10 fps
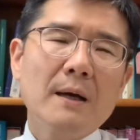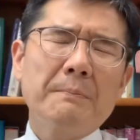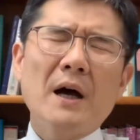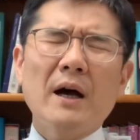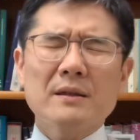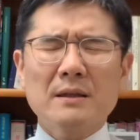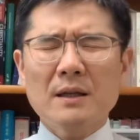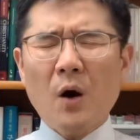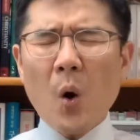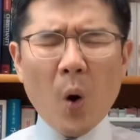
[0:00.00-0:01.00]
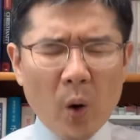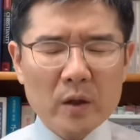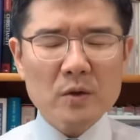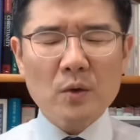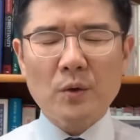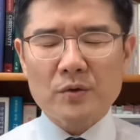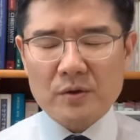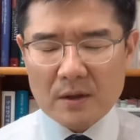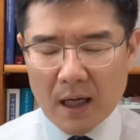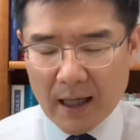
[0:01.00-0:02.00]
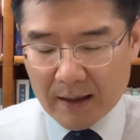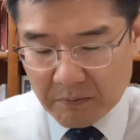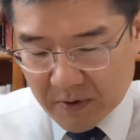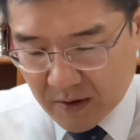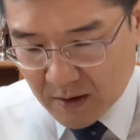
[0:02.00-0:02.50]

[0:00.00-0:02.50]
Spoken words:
but all those times,